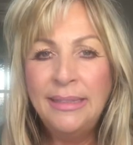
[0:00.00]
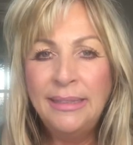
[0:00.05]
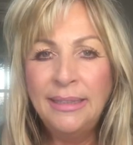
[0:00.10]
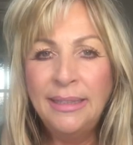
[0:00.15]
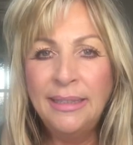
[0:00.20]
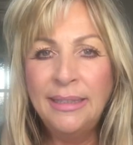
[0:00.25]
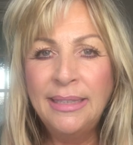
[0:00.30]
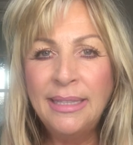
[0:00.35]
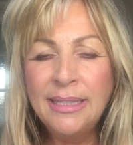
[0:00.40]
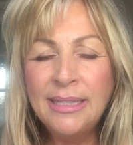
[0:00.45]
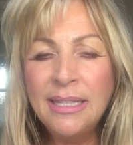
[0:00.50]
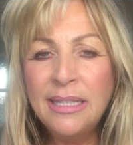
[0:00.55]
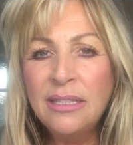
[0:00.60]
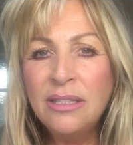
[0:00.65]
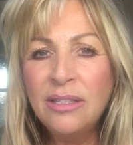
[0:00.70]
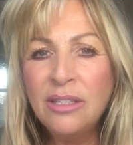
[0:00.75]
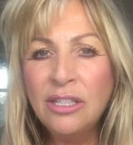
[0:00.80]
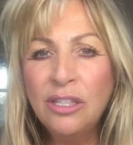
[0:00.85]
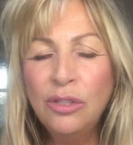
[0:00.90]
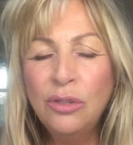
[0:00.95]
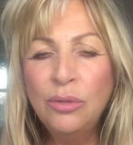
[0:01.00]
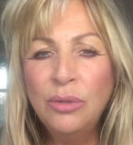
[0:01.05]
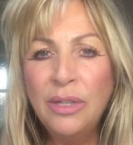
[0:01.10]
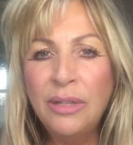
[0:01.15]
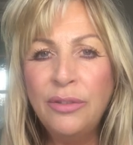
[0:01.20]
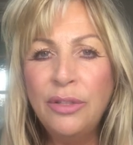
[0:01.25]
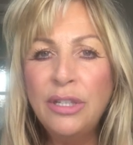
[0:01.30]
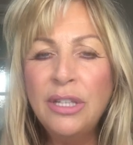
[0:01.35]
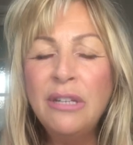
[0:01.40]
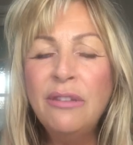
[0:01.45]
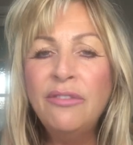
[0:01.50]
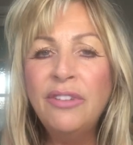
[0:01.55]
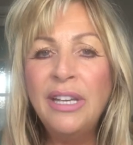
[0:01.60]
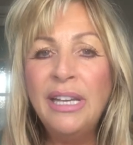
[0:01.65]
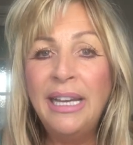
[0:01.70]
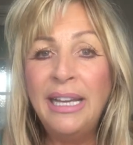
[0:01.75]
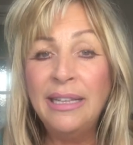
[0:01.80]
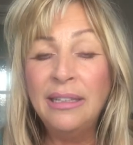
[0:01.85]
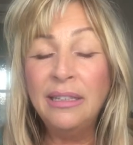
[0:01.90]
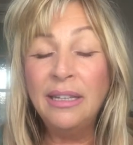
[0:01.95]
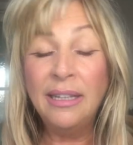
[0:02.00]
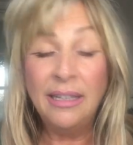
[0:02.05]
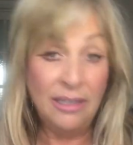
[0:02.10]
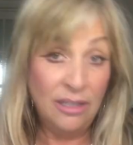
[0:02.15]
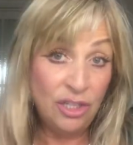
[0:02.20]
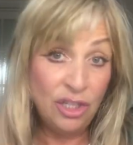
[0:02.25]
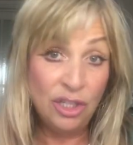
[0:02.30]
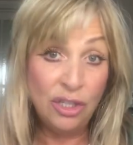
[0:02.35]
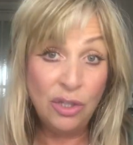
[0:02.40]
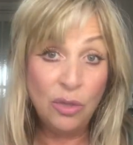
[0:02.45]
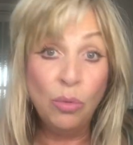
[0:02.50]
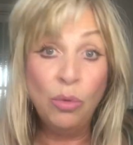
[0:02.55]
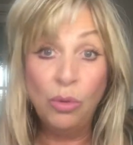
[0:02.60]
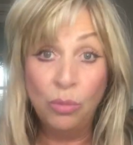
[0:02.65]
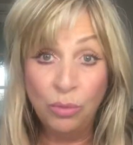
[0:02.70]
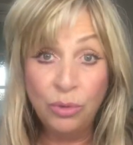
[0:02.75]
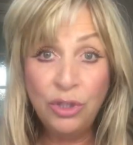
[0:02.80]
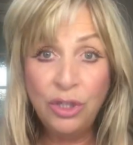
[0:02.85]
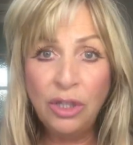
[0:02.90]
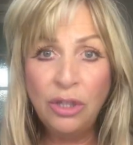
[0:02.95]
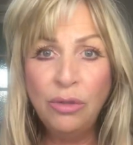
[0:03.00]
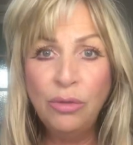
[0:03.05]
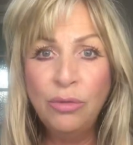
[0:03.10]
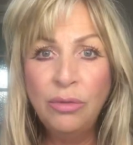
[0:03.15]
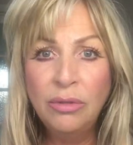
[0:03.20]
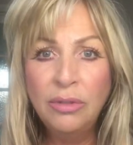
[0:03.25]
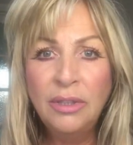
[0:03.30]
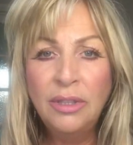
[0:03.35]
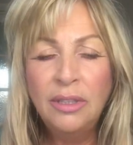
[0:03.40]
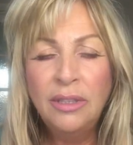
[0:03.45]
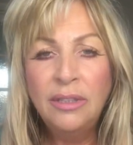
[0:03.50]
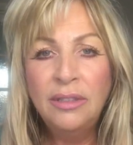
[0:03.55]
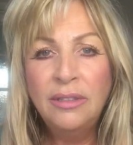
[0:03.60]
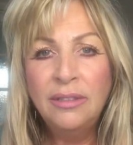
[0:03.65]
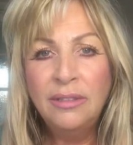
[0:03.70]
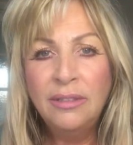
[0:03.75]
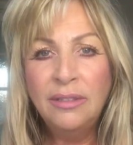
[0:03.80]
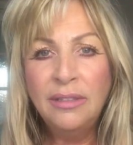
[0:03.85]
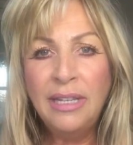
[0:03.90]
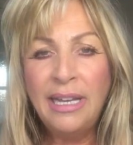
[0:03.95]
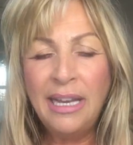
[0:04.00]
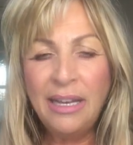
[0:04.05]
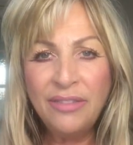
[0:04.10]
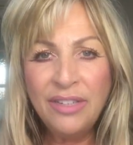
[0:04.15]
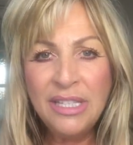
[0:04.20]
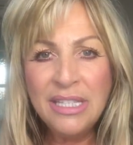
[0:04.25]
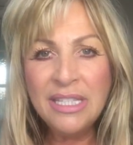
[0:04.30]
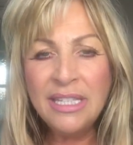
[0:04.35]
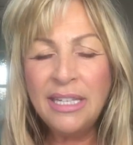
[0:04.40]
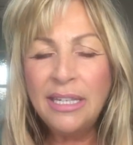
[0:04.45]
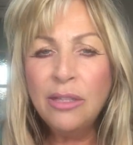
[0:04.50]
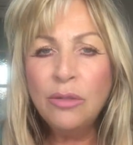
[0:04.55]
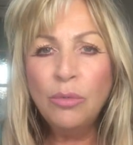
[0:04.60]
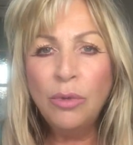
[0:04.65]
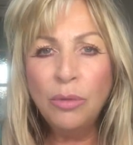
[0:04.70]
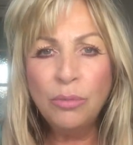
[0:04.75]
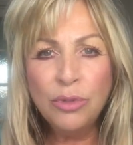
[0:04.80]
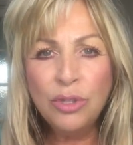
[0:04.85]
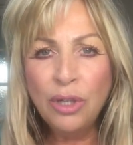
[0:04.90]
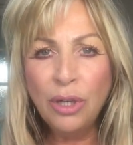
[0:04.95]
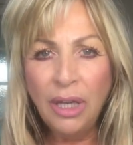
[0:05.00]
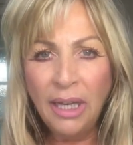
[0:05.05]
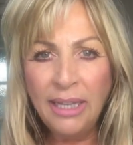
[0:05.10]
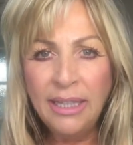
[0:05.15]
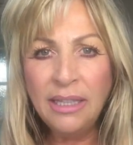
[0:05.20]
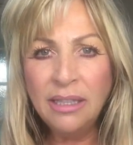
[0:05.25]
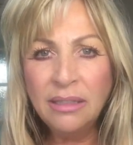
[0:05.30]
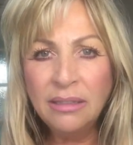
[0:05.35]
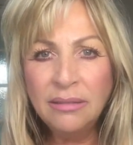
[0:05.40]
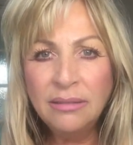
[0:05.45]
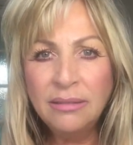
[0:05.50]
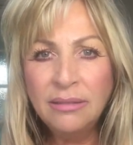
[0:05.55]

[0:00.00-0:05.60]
And I said, "So if you didn't feel anxious, what would you have instead? What would you like